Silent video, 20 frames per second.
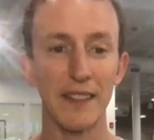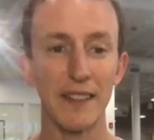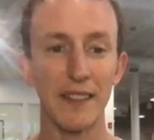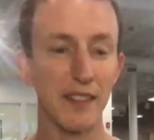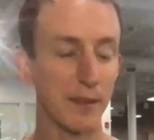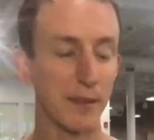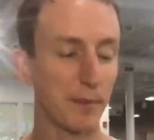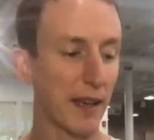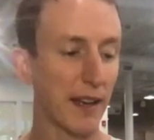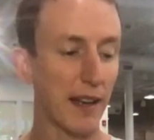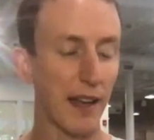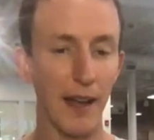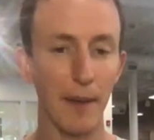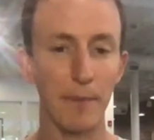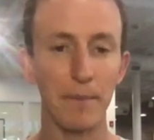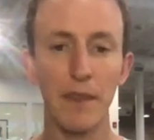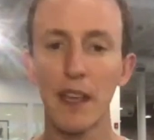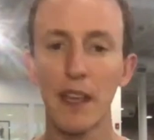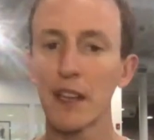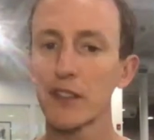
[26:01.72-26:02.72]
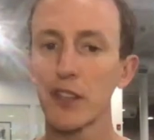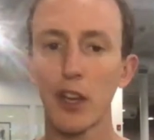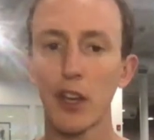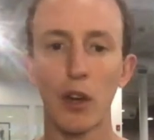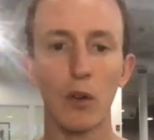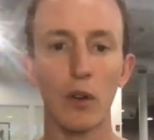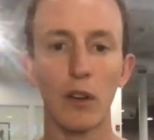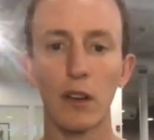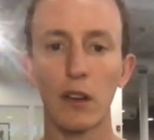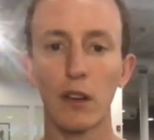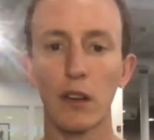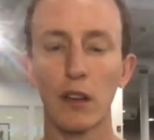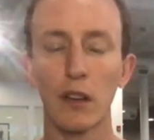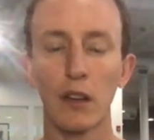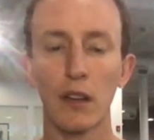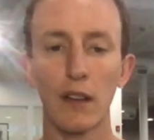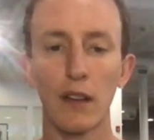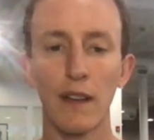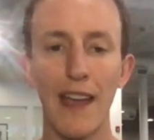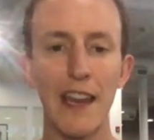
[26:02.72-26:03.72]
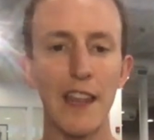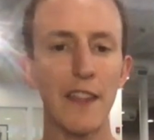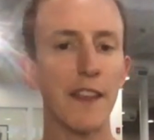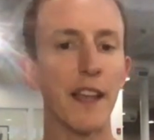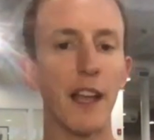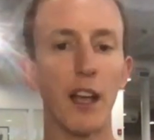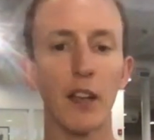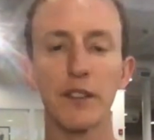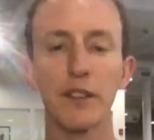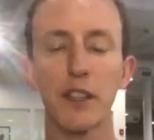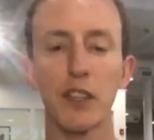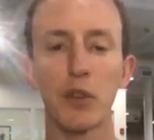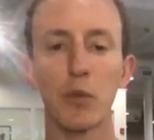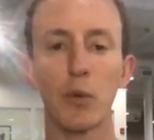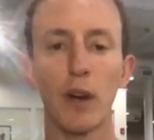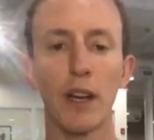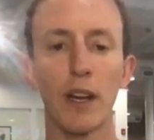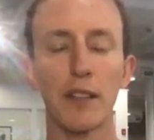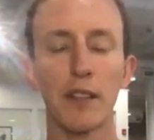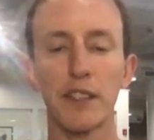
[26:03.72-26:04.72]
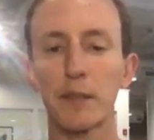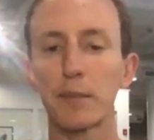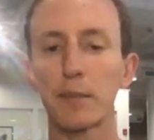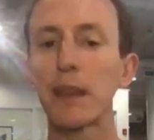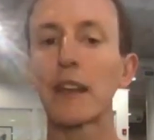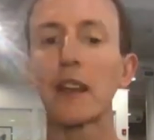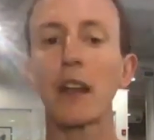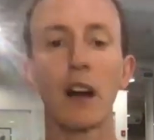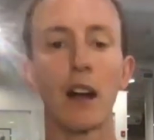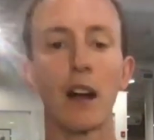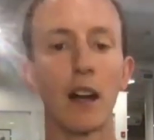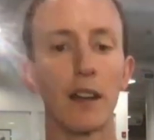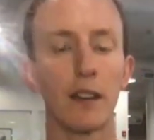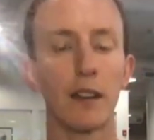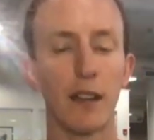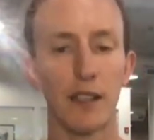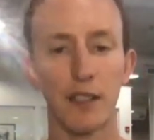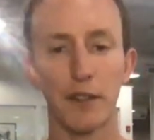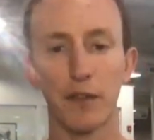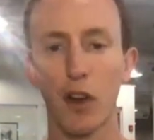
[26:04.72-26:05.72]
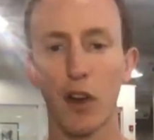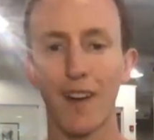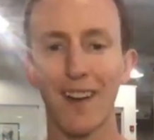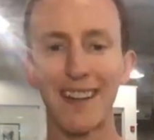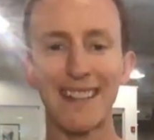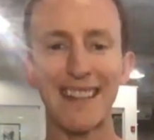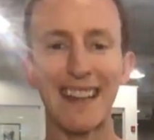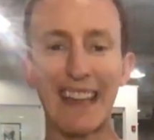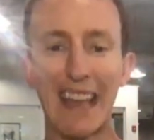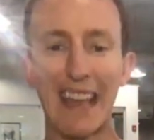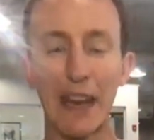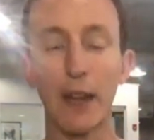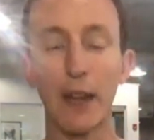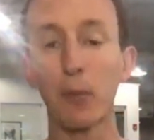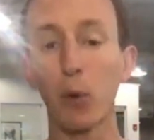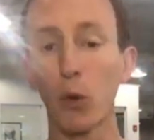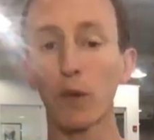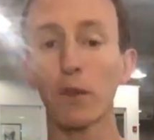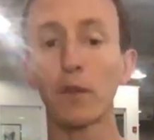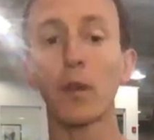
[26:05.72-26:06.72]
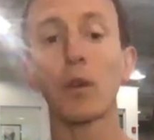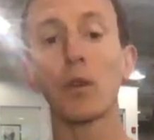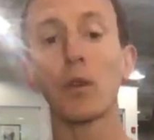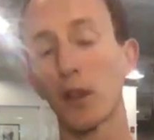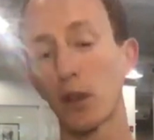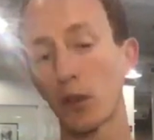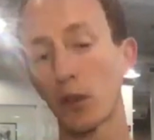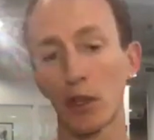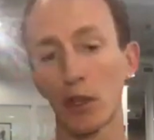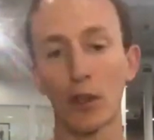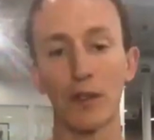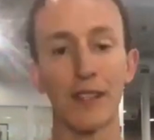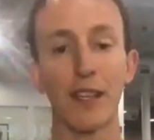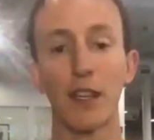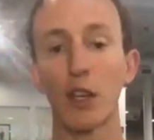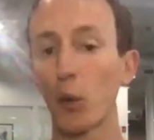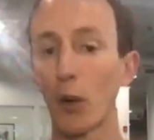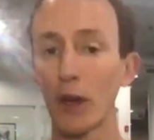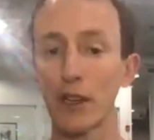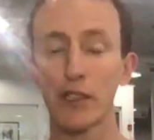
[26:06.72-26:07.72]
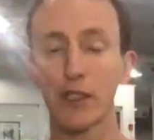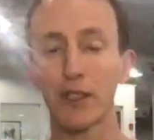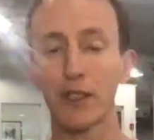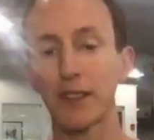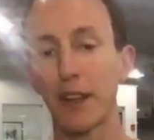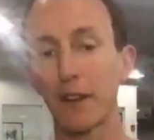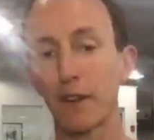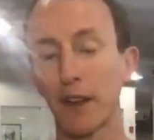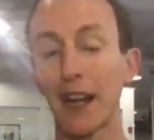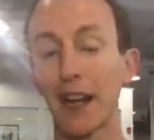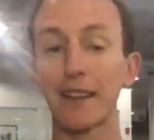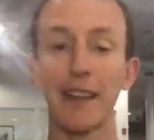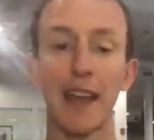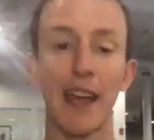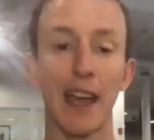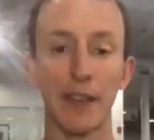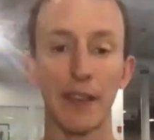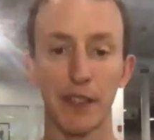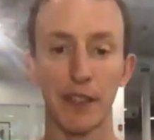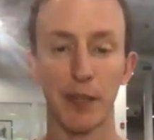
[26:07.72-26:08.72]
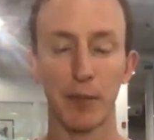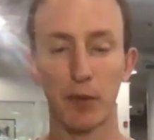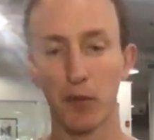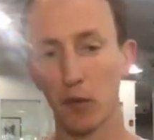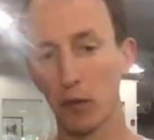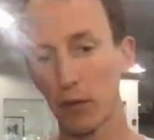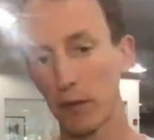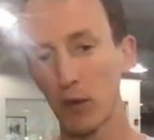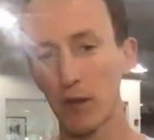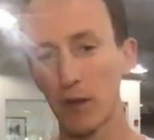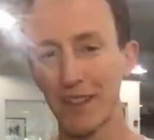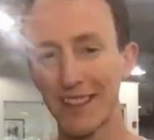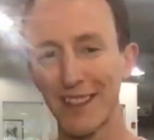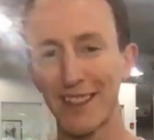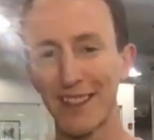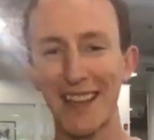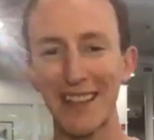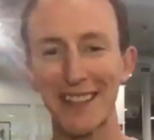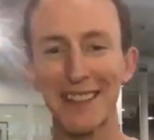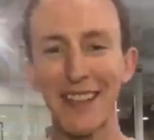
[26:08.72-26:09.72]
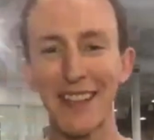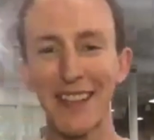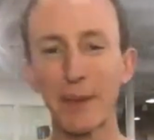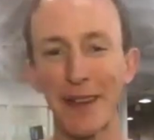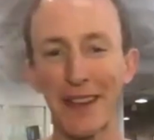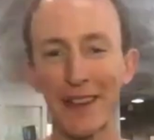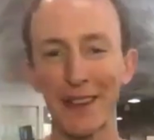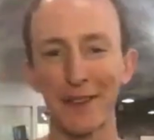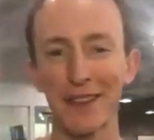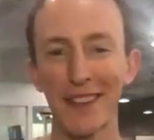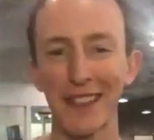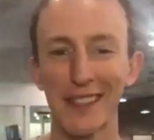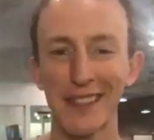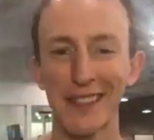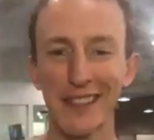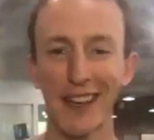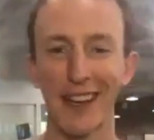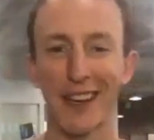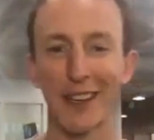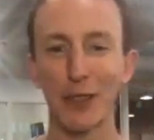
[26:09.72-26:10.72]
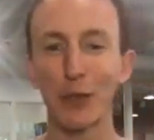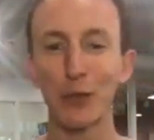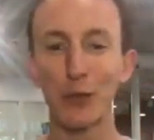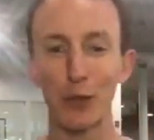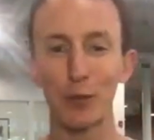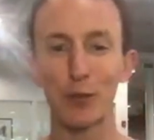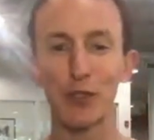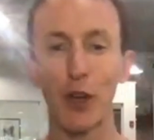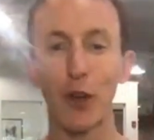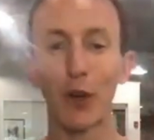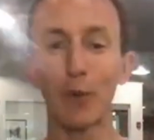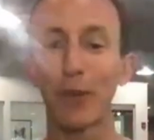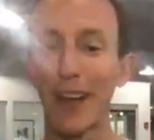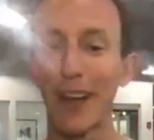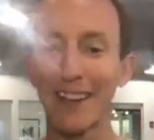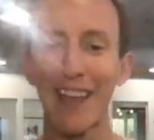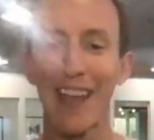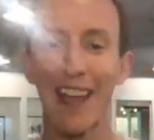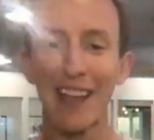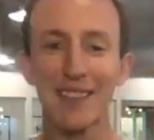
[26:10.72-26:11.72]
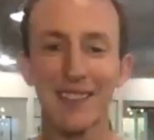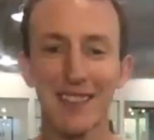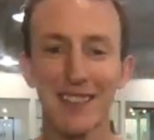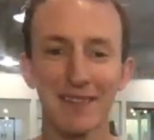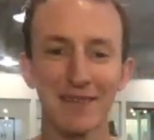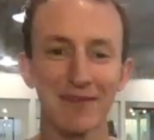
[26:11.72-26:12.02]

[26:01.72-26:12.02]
has been, so anything else that you want to speak on as far as getting portfolio loans? Any questions I forgot to ask you before we move into the next segment of this YouTube show and podcast?